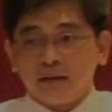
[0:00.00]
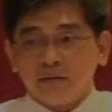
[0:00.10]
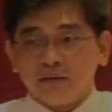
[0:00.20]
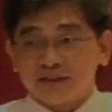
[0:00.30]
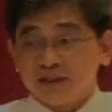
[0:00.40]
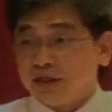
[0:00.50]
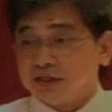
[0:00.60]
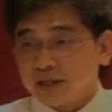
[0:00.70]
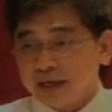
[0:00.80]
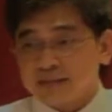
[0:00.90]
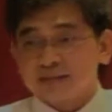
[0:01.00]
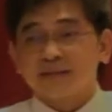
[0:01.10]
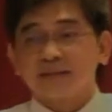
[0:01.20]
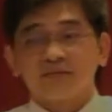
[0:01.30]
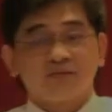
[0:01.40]
distinguished
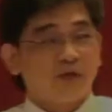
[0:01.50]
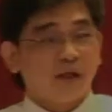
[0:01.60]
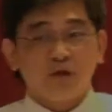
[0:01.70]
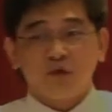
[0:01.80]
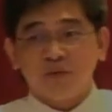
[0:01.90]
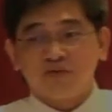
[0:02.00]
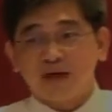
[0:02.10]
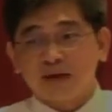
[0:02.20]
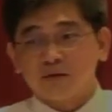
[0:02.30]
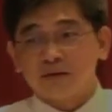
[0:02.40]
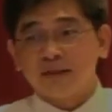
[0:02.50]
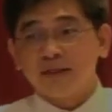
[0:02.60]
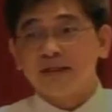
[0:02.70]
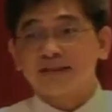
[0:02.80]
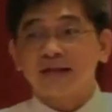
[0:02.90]
guests, fellow UP
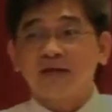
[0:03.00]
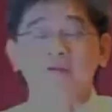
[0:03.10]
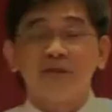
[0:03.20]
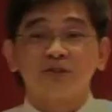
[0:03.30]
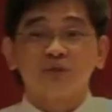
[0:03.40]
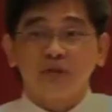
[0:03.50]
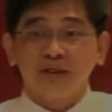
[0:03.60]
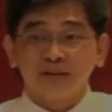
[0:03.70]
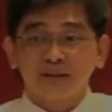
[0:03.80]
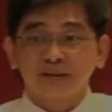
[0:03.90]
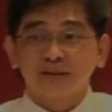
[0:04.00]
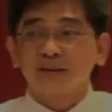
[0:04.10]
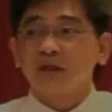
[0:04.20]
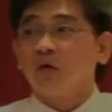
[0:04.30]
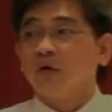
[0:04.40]
faculty, staff and students,
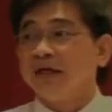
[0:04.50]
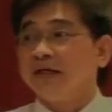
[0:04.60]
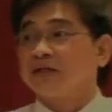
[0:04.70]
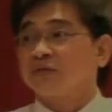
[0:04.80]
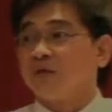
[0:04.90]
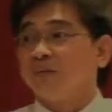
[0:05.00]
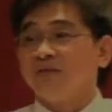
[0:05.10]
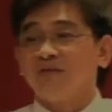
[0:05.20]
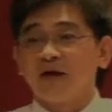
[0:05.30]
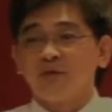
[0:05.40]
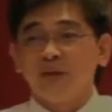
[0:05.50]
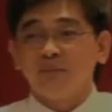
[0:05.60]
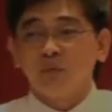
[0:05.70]
colleagues from the environment